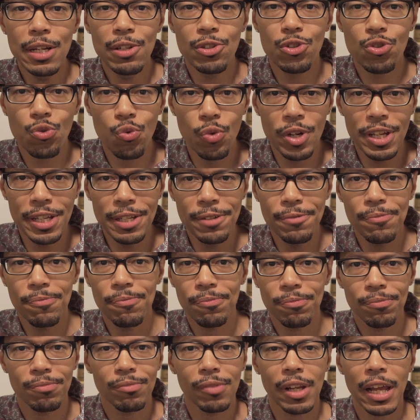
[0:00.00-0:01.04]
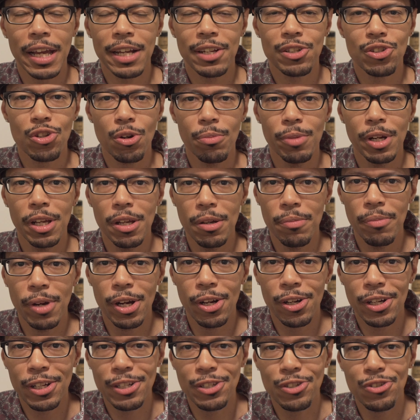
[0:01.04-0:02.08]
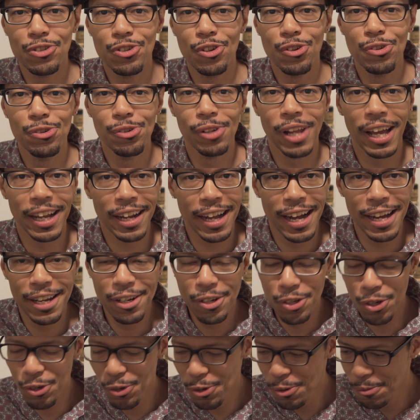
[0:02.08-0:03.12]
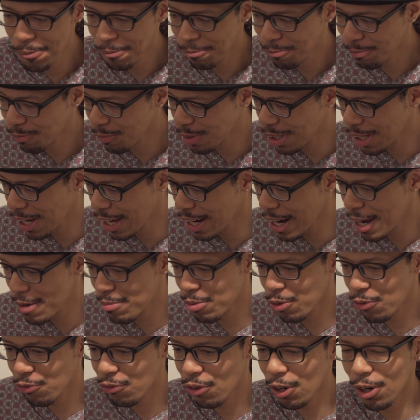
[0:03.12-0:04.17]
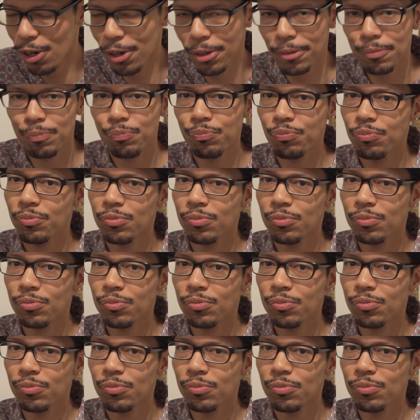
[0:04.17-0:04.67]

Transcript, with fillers: sweet, like so many Americans do, like I do, like I prefer,